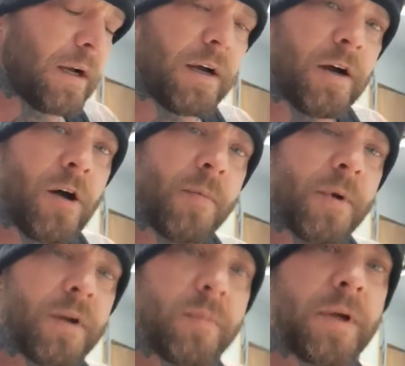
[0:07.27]
I'm
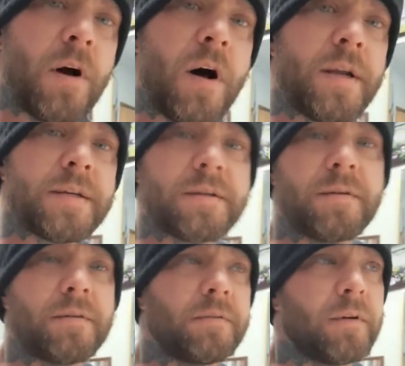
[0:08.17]
going to be
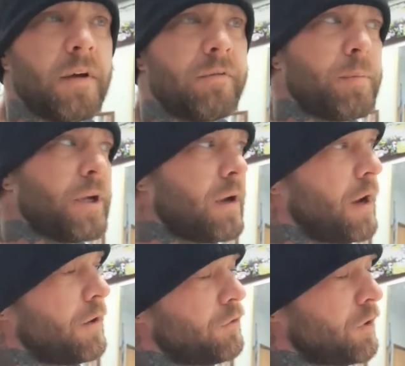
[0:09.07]
honest, I've been
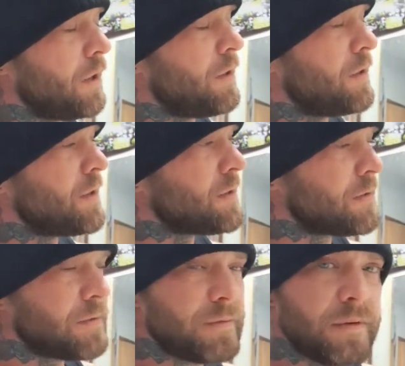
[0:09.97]
kind of dreading
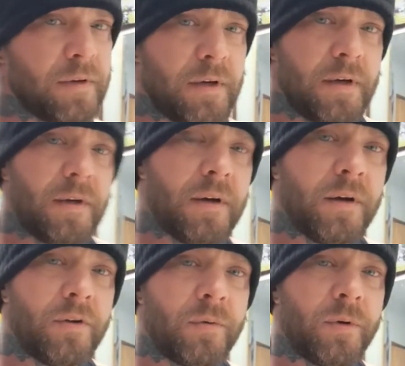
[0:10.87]
this.
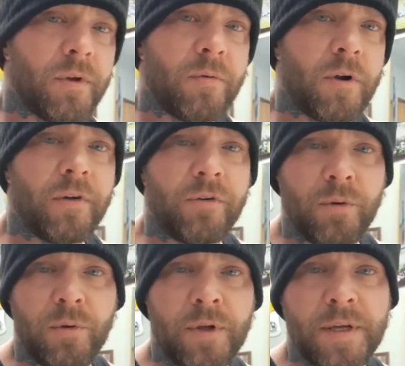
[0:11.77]
I don't really want to
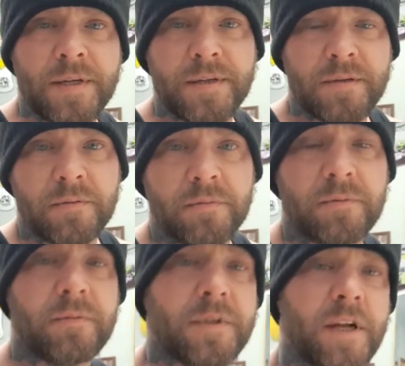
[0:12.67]
do this
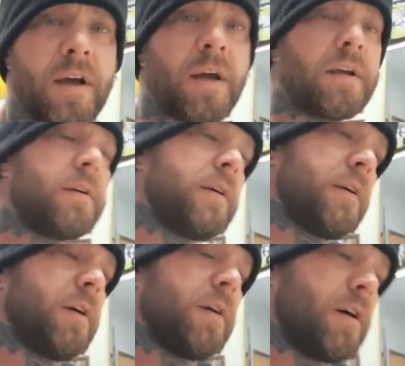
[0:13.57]
today.
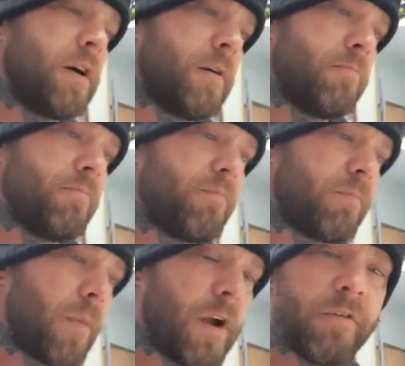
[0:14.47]

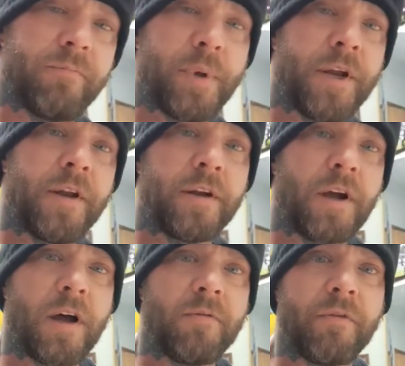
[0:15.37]
I've been in
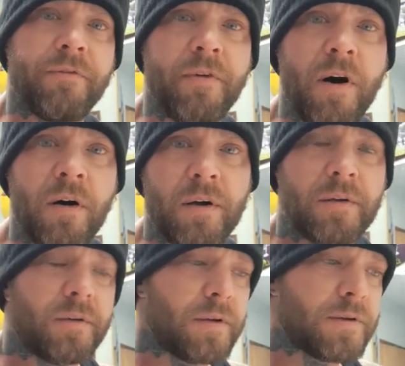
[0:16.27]
kind of a funk
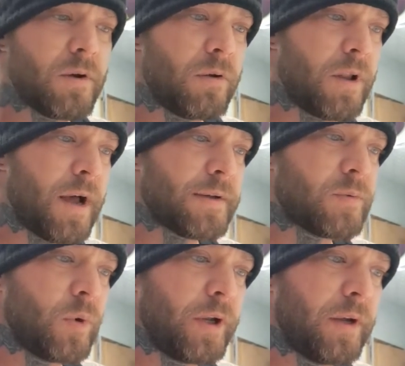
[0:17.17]
this whole
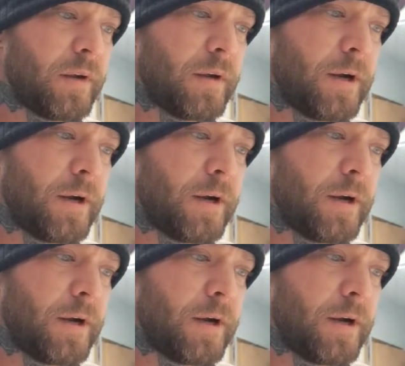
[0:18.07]
last week.